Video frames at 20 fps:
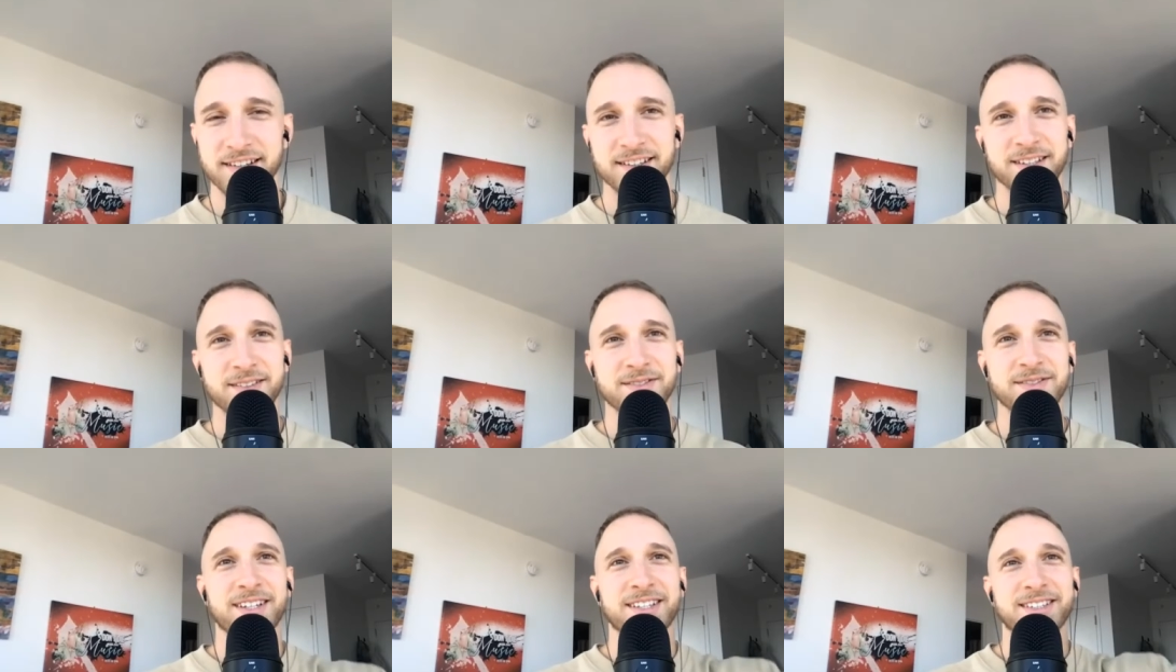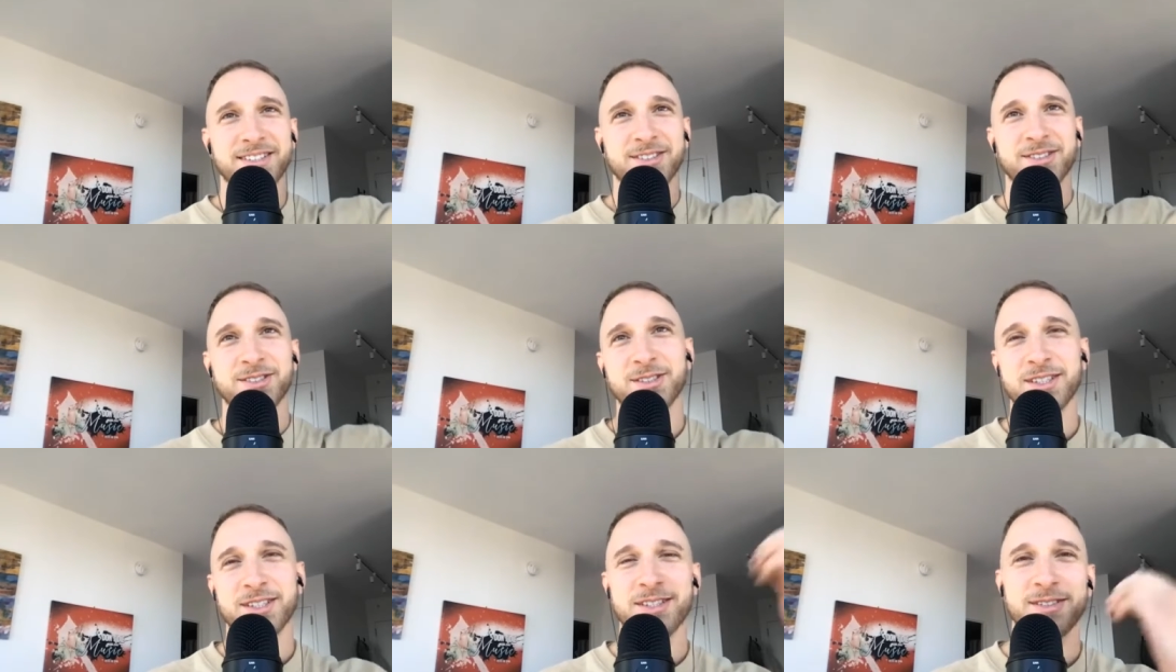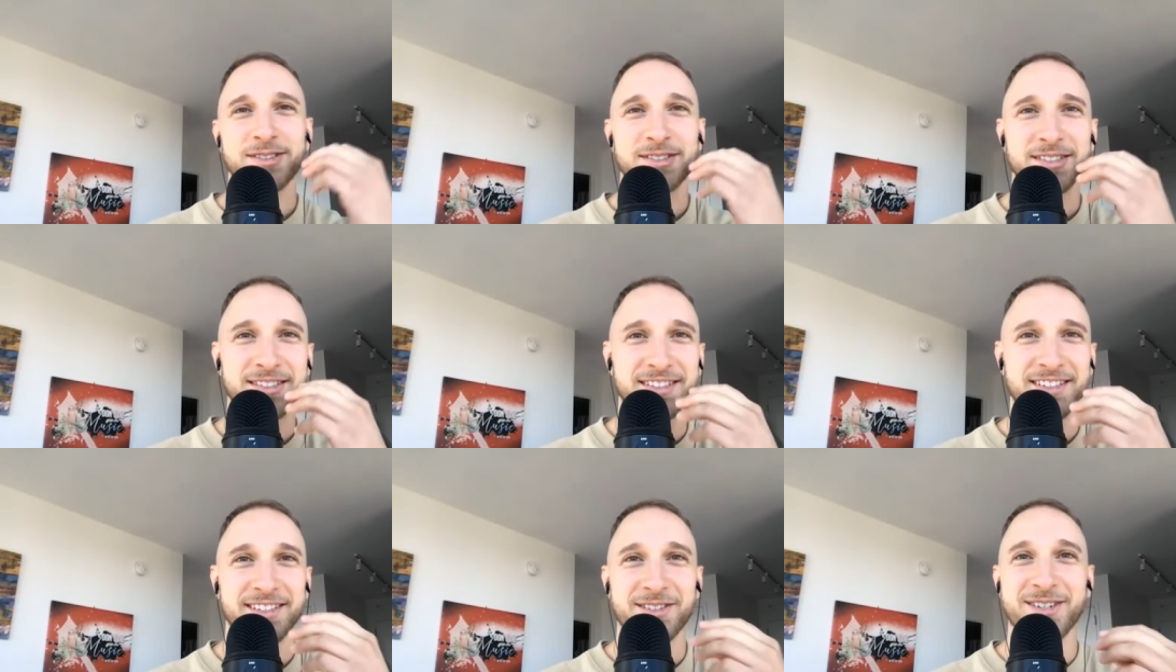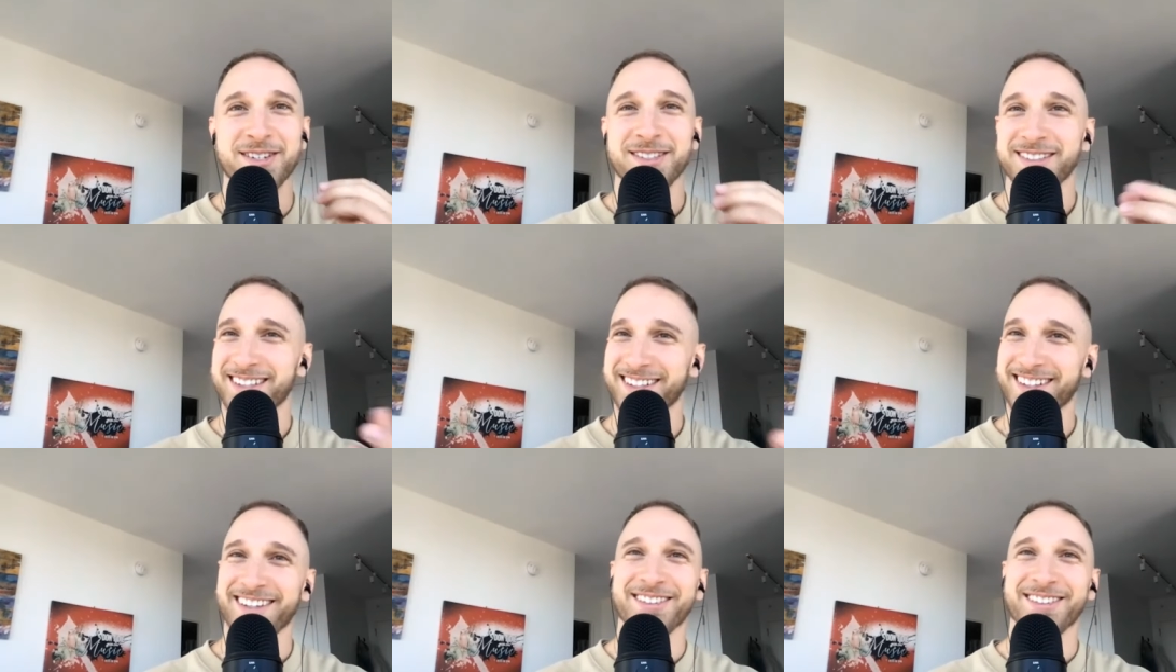I love that. So it
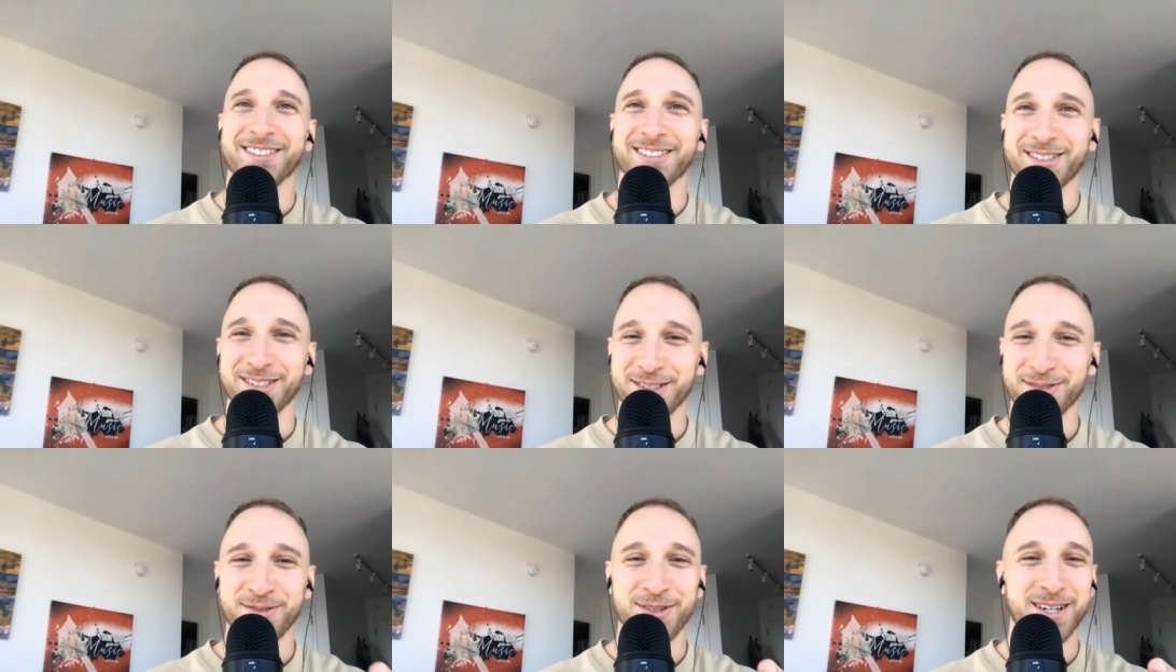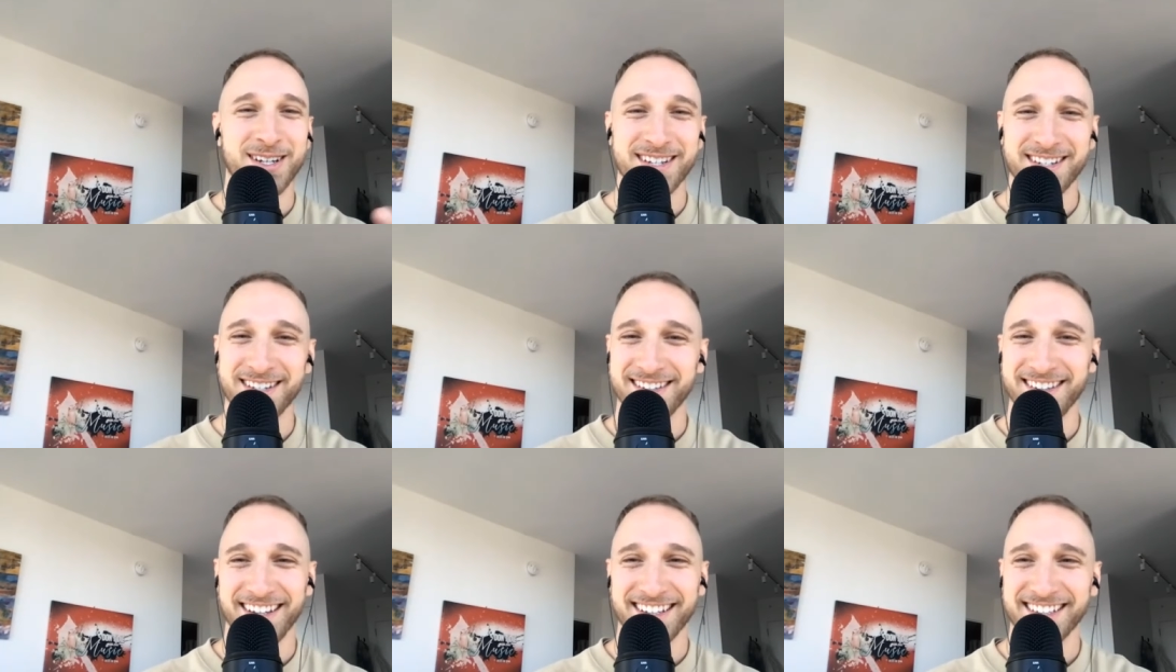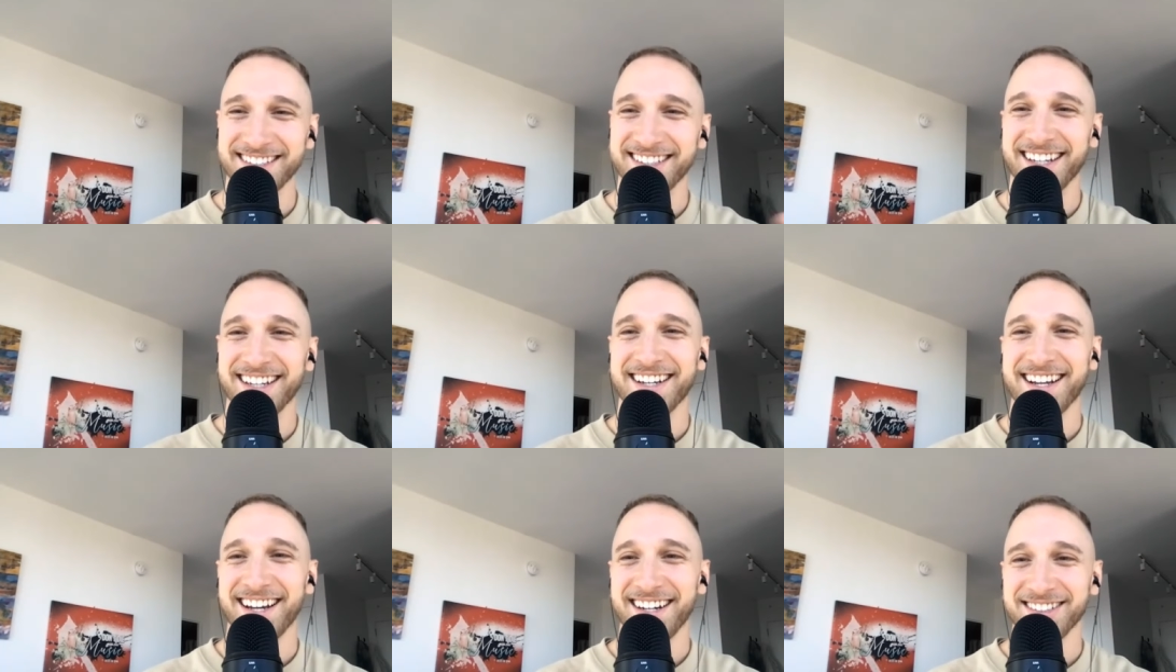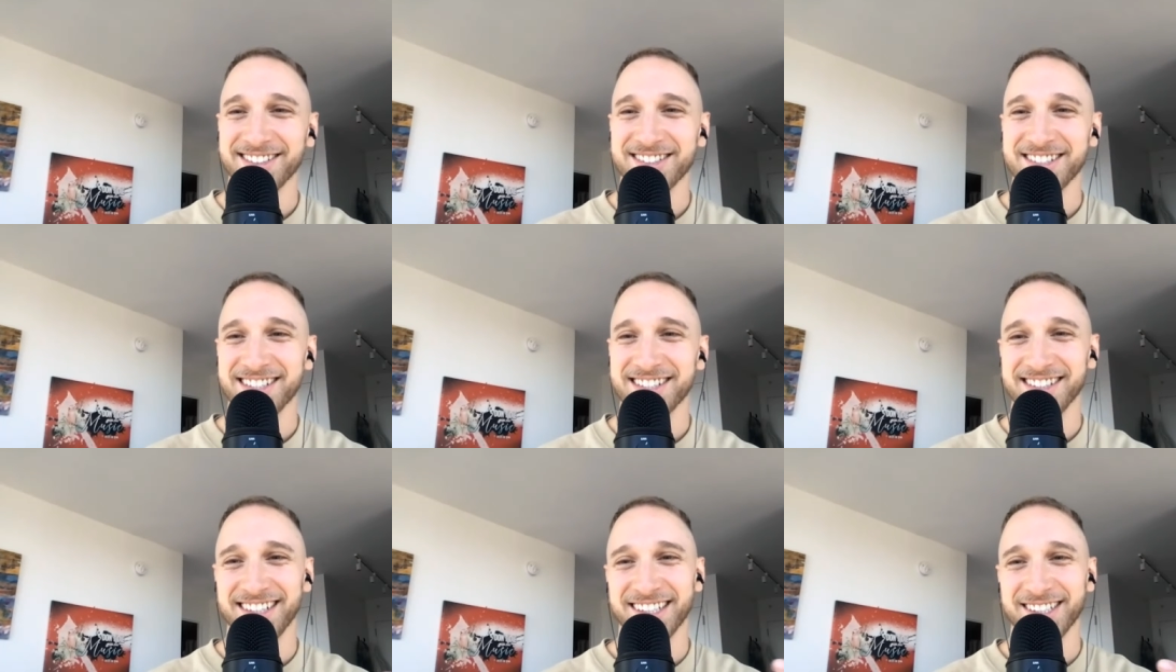was one like
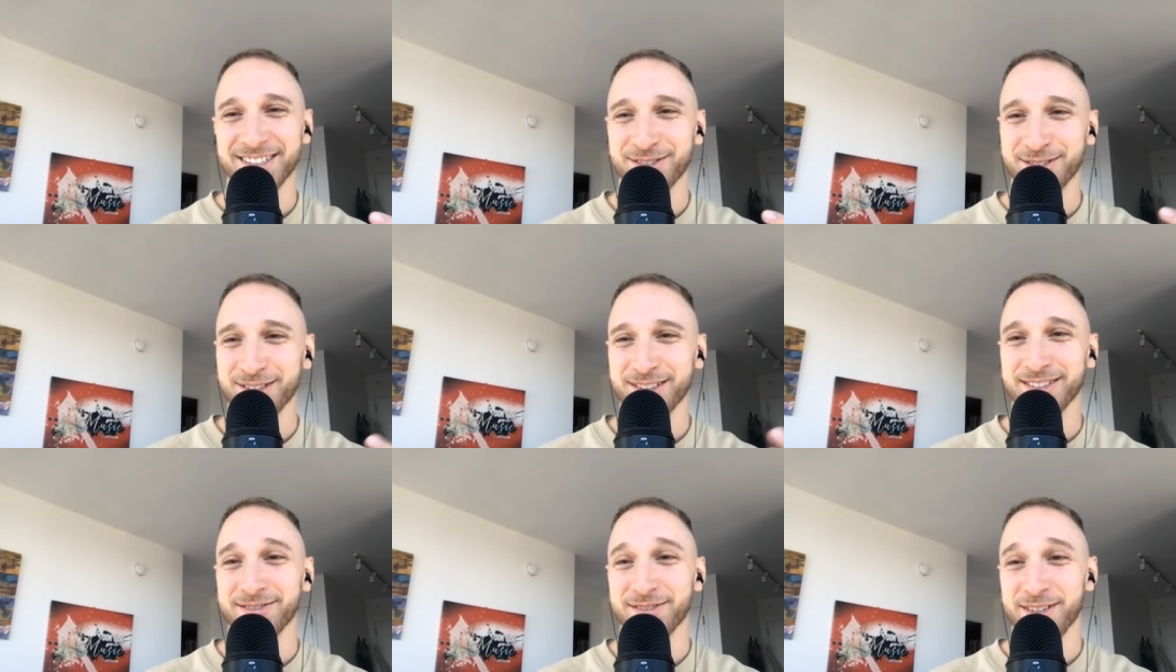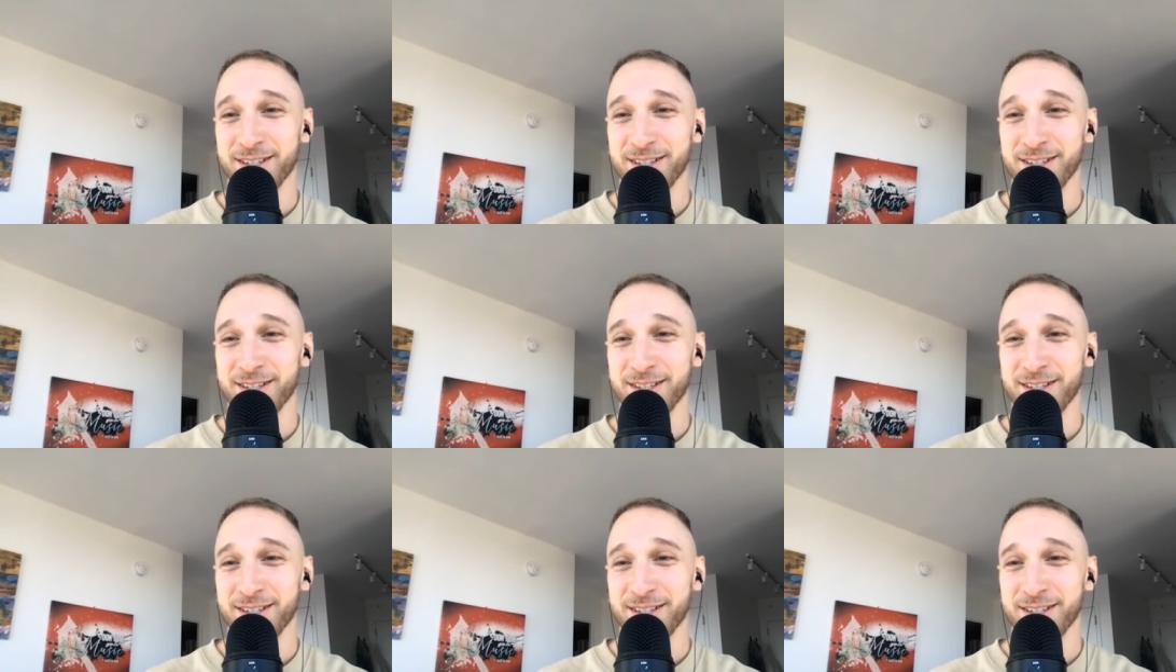psychology class where